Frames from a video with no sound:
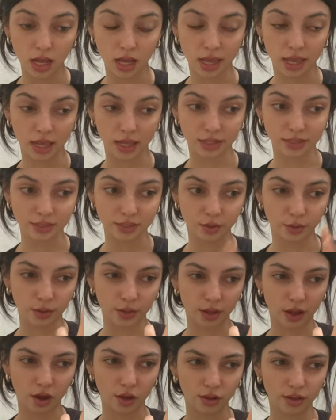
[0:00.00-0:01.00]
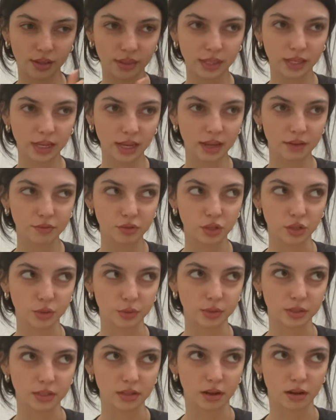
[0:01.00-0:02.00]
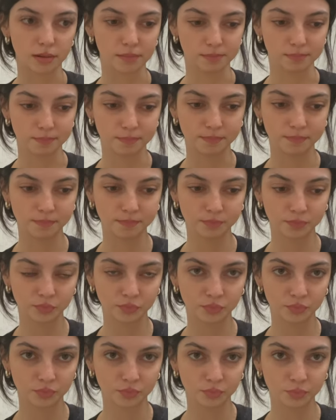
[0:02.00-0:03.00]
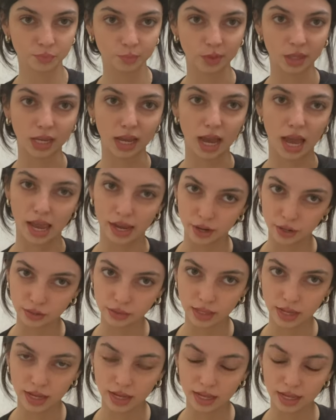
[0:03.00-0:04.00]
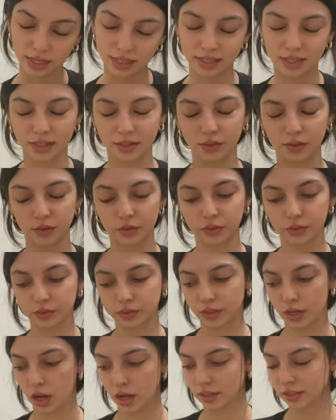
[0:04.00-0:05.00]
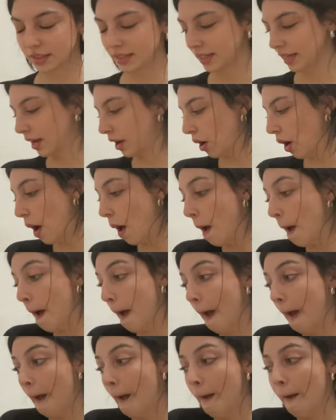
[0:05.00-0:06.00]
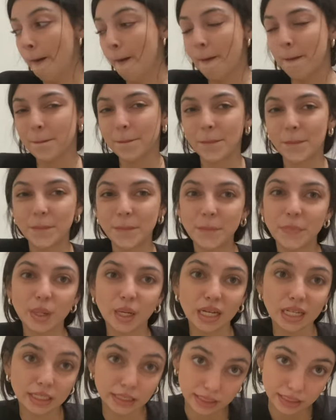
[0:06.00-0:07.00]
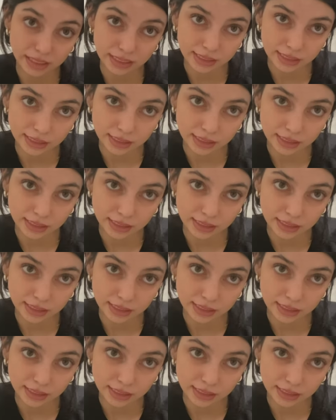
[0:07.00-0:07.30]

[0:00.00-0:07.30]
And so I, all I think I have to do is um, like iron that and it'll not stick out. But